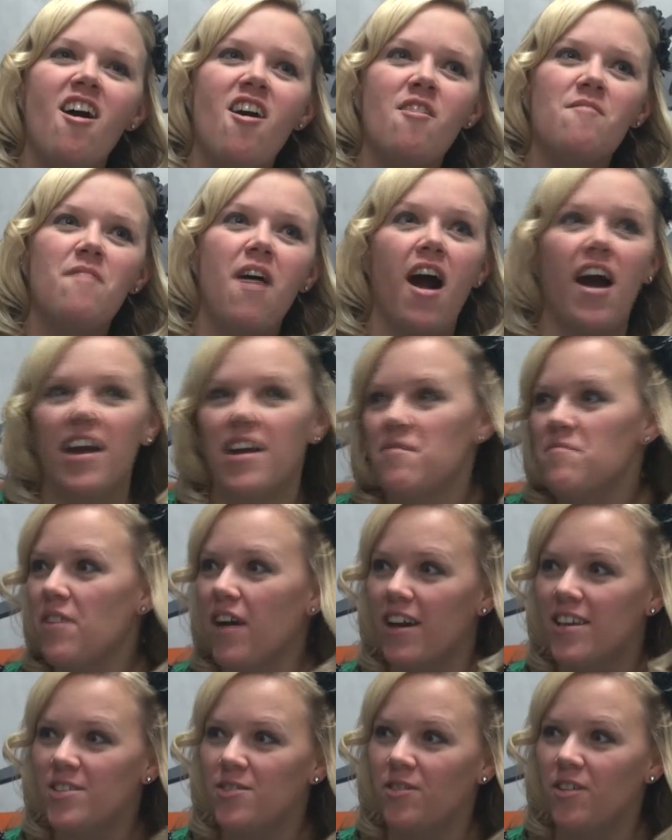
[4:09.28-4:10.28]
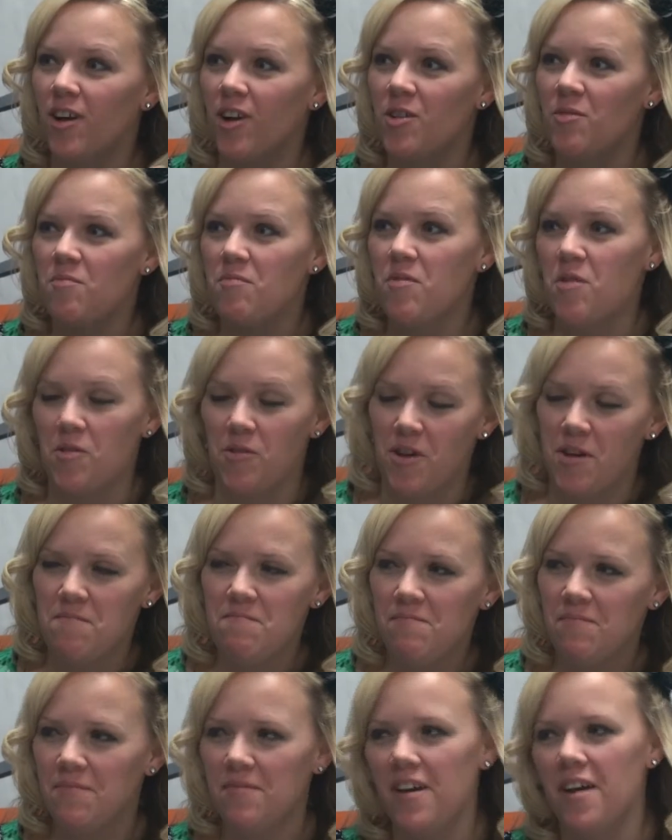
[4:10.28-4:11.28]
I am the high school art
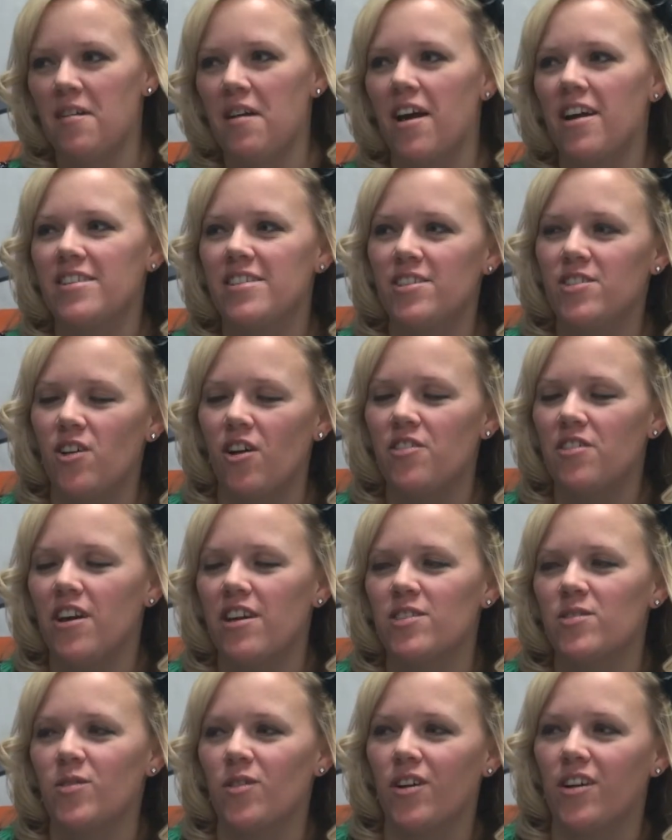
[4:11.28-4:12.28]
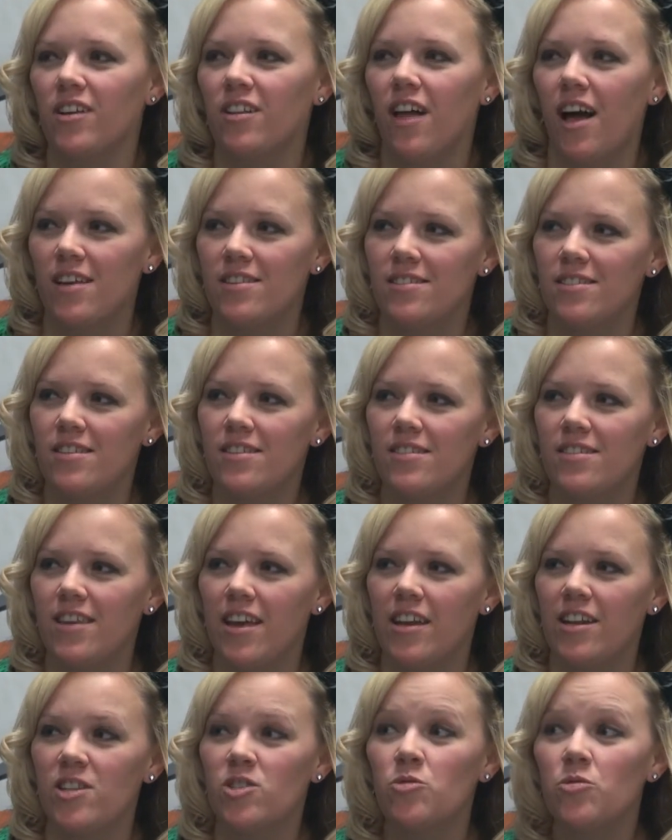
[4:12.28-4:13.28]
program. I teach all the high school art classes,
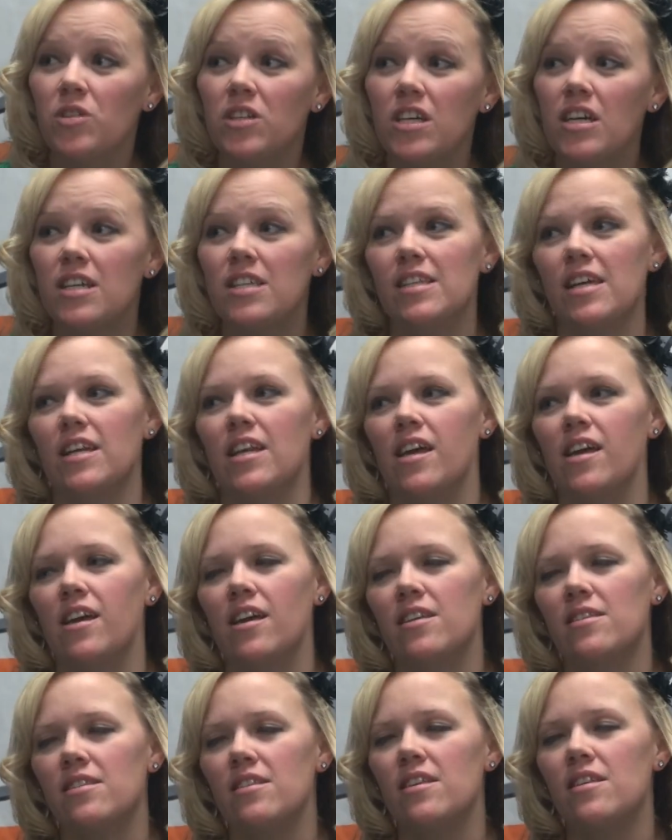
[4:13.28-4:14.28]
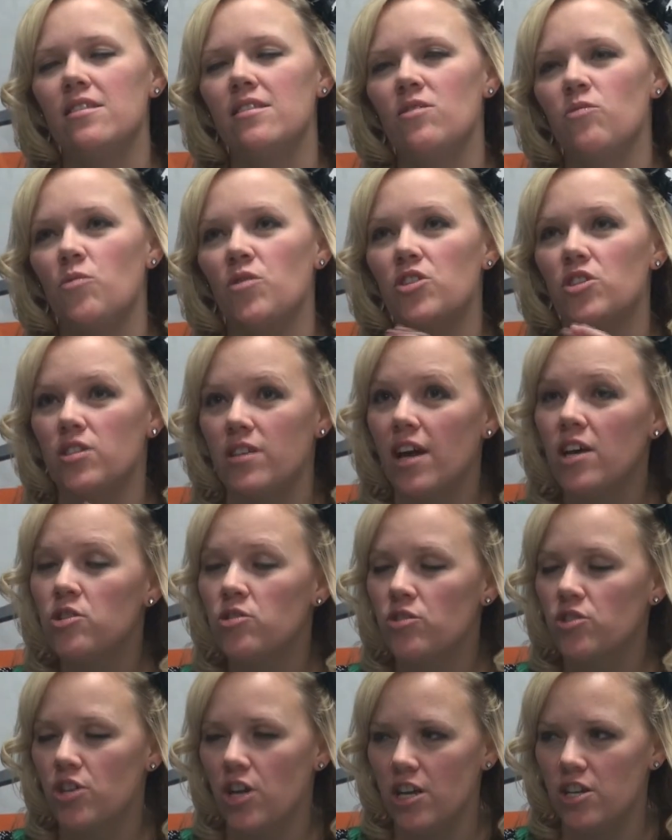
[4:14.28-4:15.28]
and it's really exciting because with the
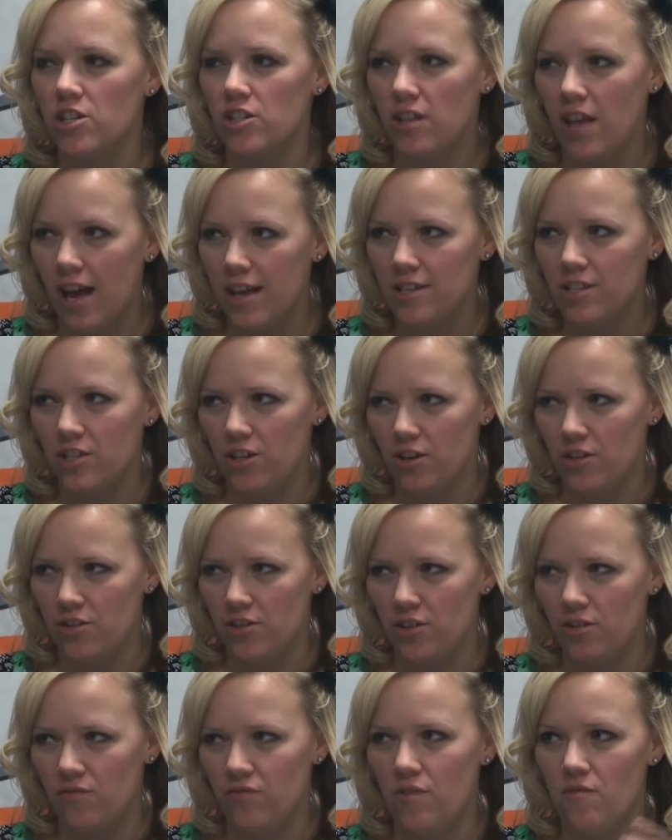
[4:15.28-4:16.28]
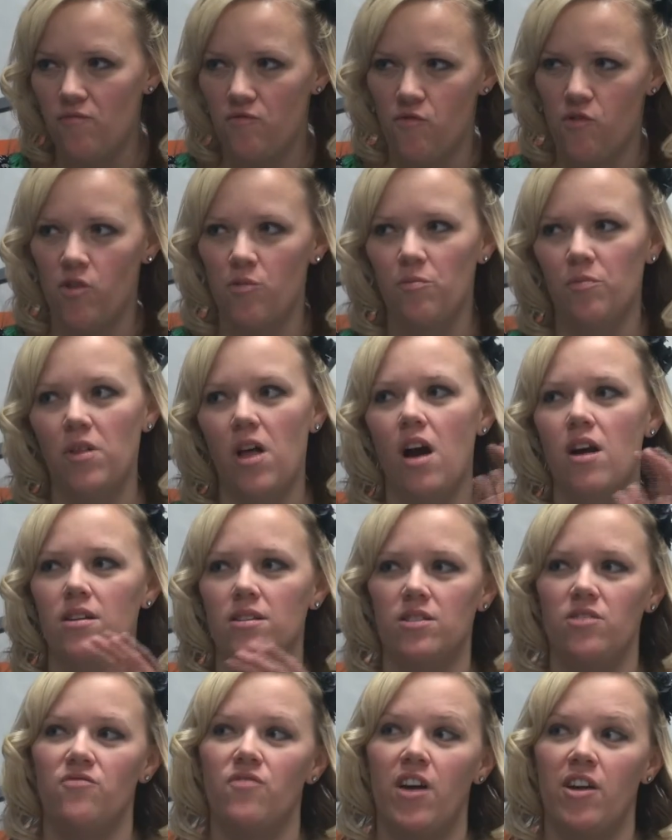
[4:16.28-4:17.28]
schedule change last year from 4
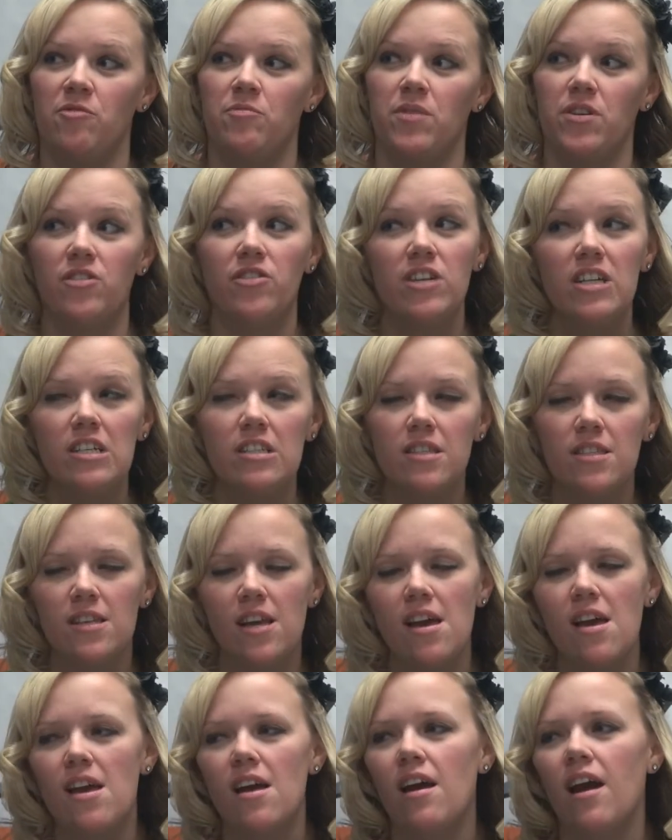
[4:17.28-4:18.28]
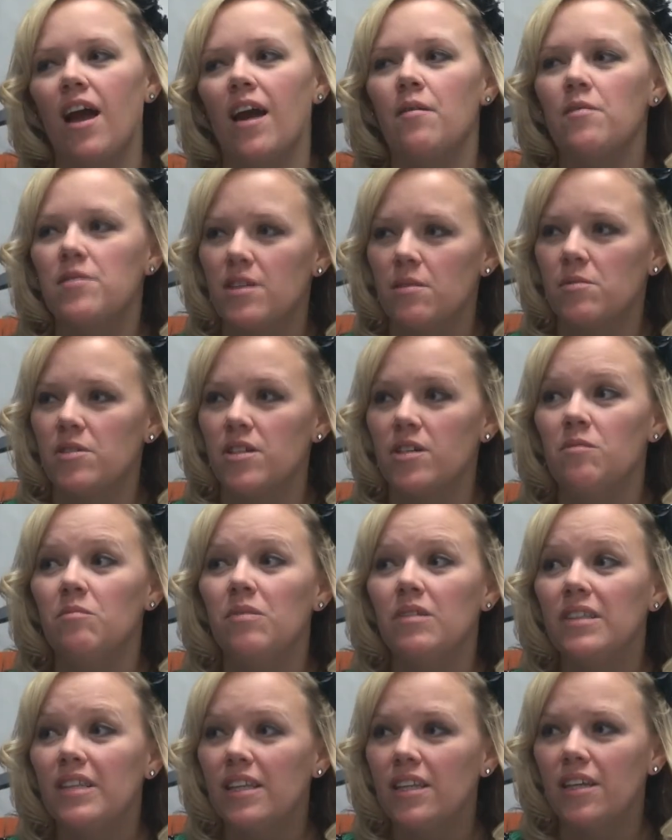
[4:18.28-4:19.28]
blocks to 5 periods, I was able to
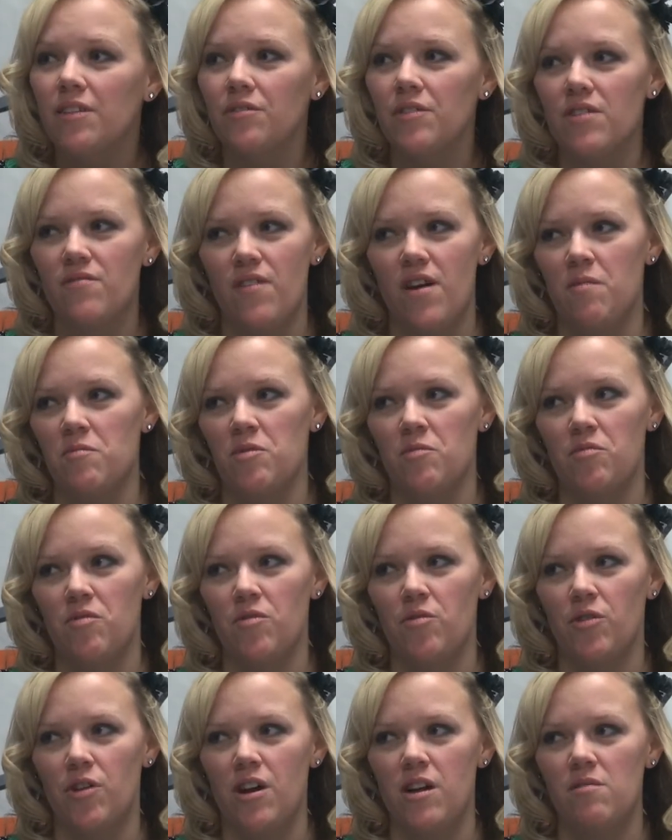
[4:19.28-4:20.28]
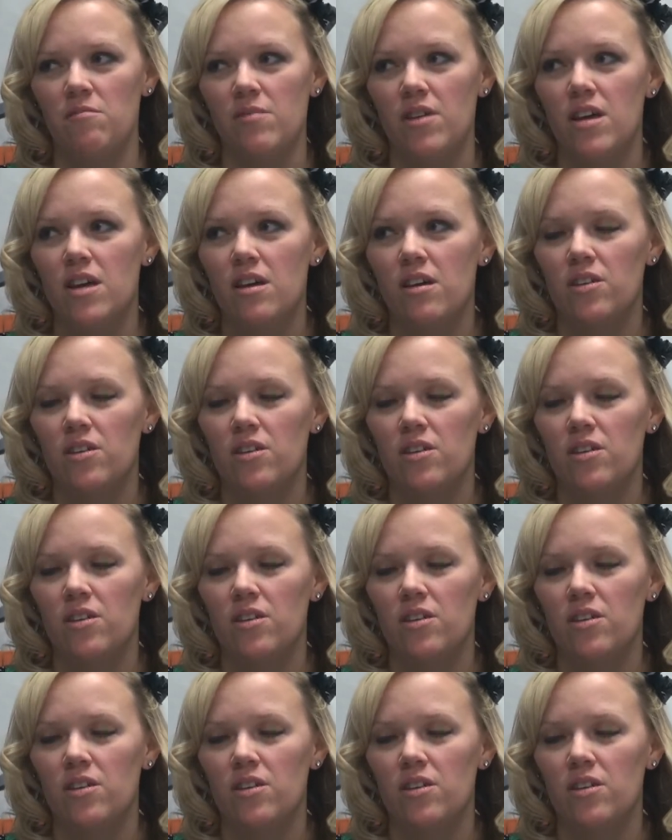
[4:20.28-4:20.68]
completely revamp the program.